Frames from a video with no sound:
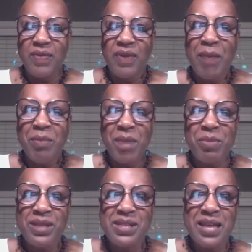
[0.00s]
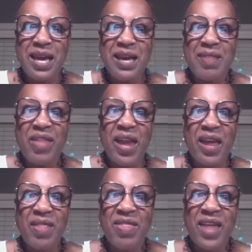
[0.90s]
that may be a sign
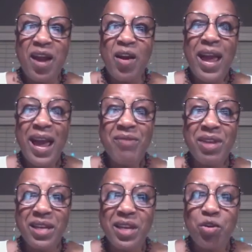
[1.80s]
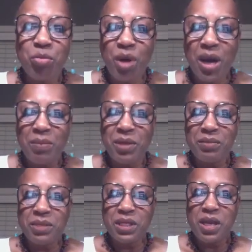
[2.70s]
that they are having dental
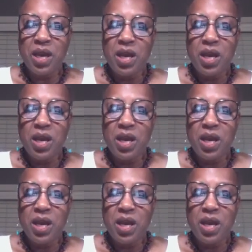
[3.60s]
problems.